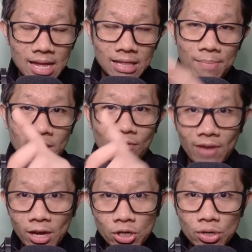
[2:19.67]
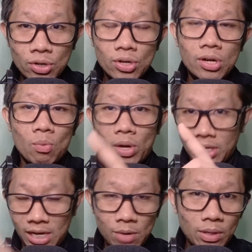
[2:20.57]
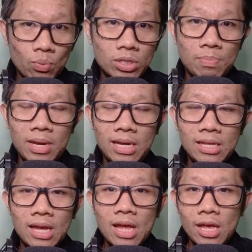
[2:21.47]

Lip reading: the manufacturer, what year it was made,